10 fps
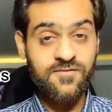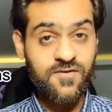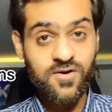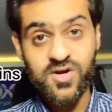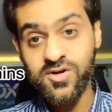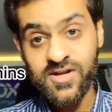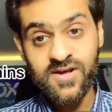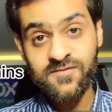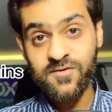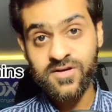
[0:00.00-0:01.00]
If you're good
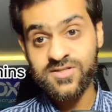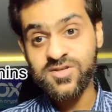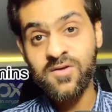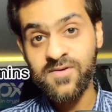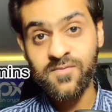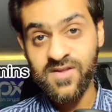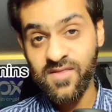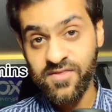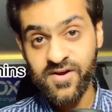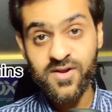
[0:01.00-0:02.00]
enough, you can solve it
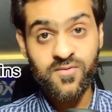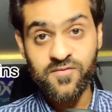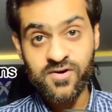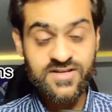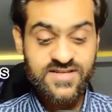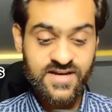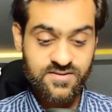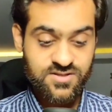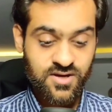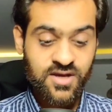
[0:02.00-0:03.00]
within 30 to 40
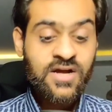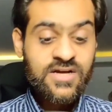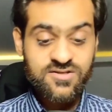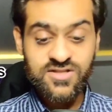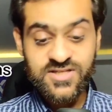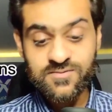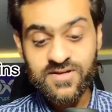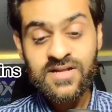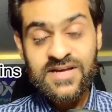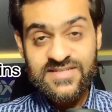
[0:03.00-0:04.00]
seconds. Okay, so this
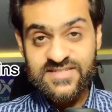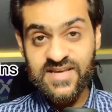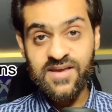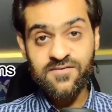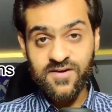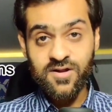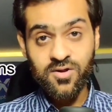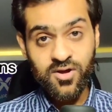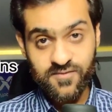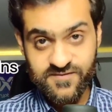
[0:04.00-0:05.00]
will save a
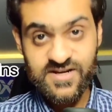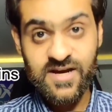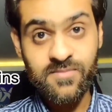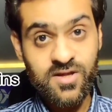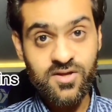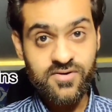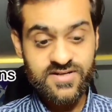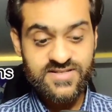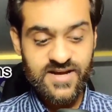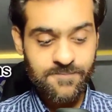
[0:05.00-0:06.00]
lot of time in your
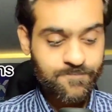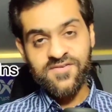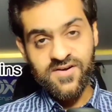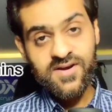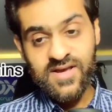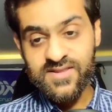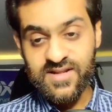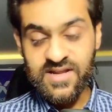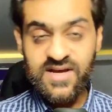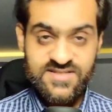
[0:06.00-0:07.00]
exam. Third and
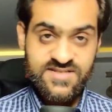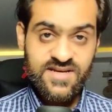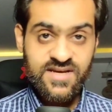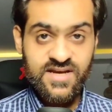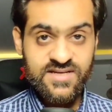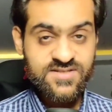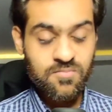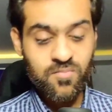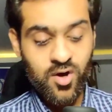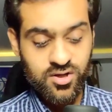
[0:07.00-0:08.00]
the last thing is
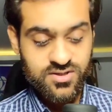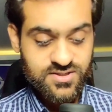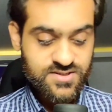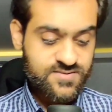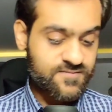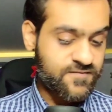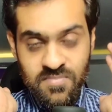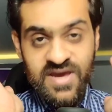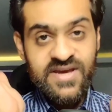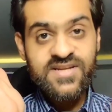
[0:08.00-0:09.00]
mocks.
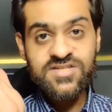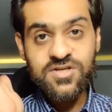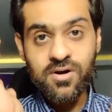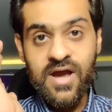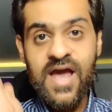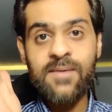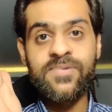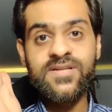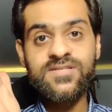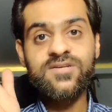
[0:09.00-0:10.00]
Make it your
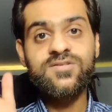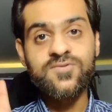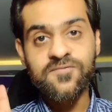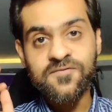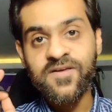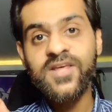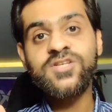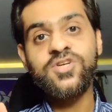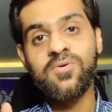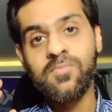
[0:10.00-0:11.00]
habit to
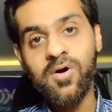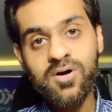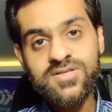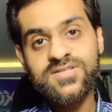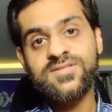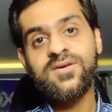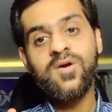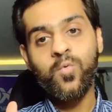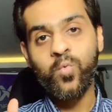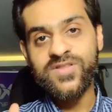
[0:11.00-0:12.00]
finish your mocks
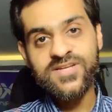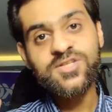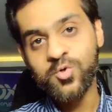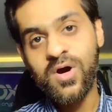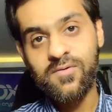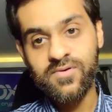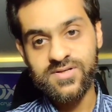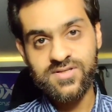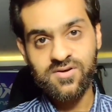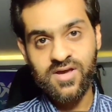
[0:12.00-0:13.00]
within 2
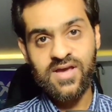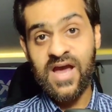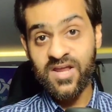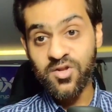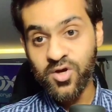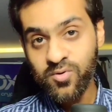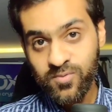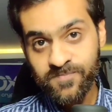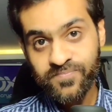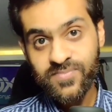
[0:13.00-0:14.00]
hours. Okay, I
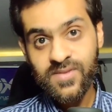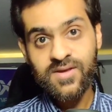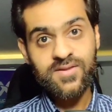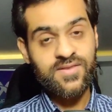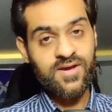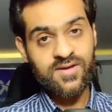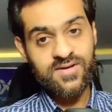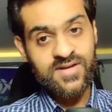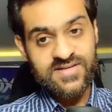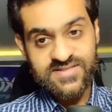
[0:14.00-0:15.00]
know
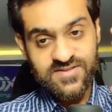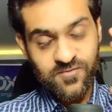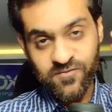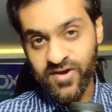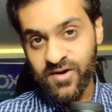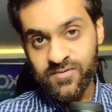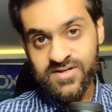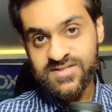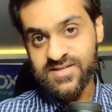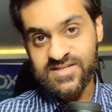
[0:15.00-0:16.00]
it is 3
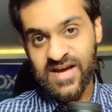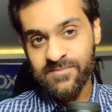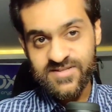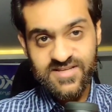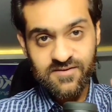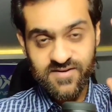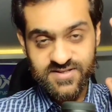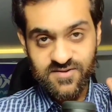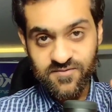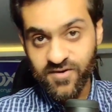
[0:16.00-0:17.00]
hours, the time is
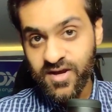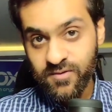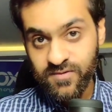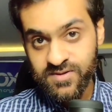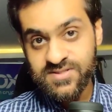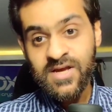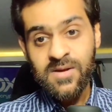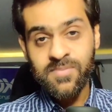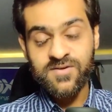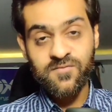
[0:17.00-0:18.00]
given is 3 hours,
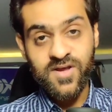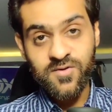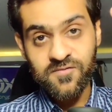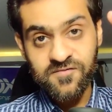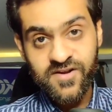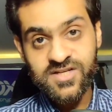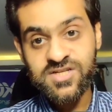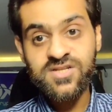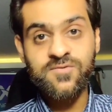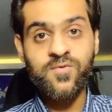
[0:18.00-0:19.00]
but when you
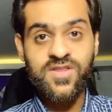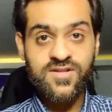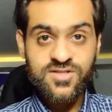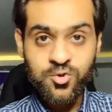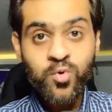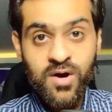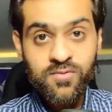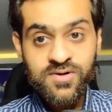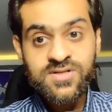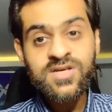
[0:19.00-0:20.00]
finish it within 2
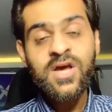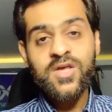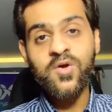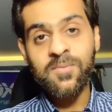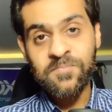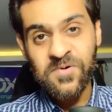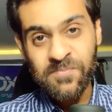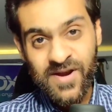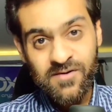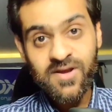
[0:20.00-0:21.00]
hours, you are
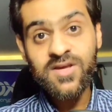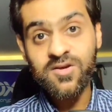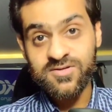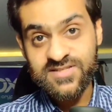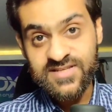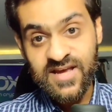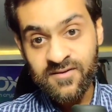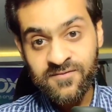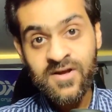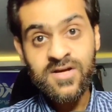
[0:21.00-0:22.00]
preparing
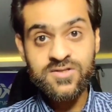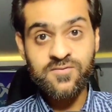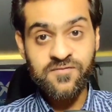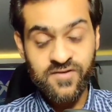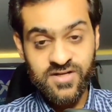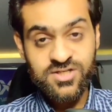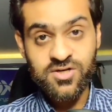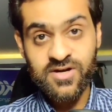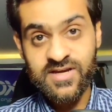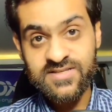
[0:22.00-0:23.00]
yourself to
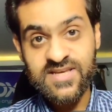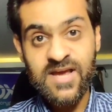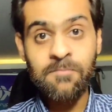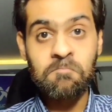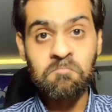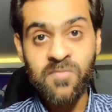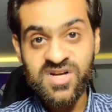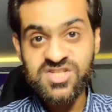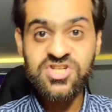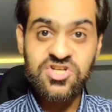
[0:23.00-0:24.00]
finish your exam
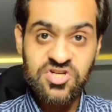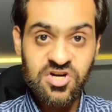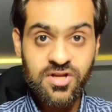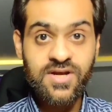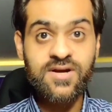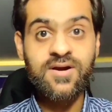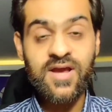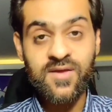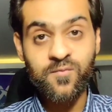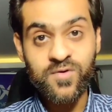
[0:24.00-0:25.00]
much
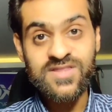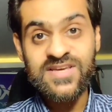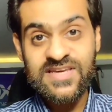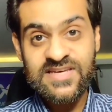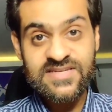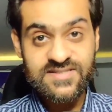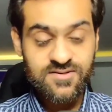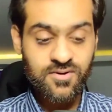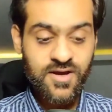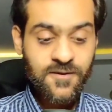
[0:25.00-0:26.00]
earlier and with
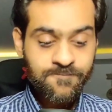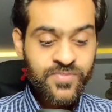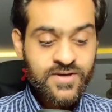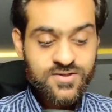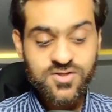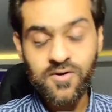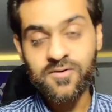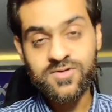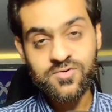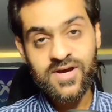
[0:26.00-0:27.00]
ease. Okay,
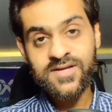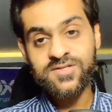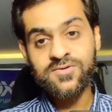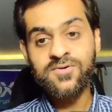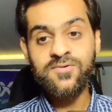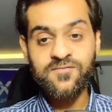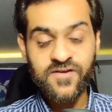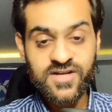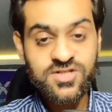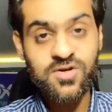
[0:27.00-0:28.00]
so try to
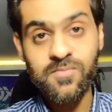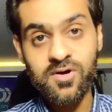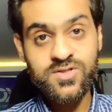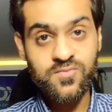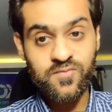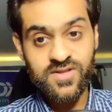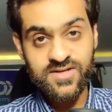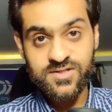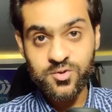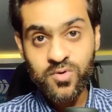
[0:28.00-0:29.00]
finish your mocks
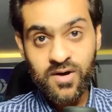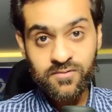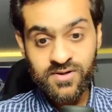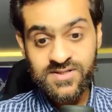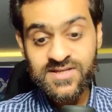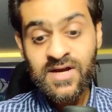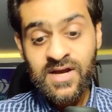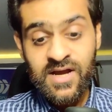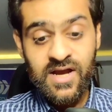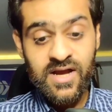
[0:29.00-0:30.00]
within 2 hours.
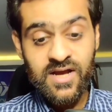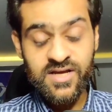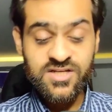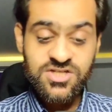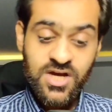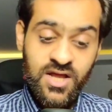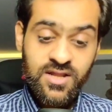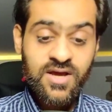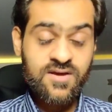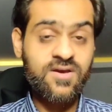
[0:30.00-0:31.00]

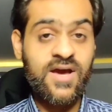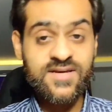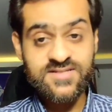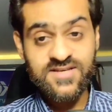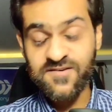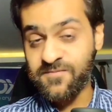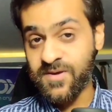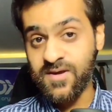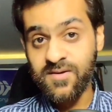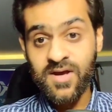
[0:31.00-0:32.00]
Inshallah, guys, give
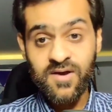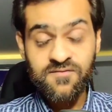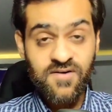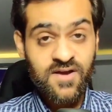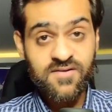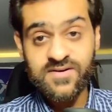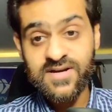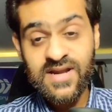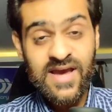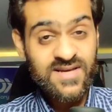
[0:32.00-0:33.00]
me
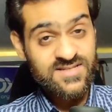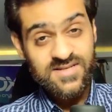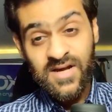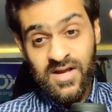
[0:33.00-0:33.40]
500 likes.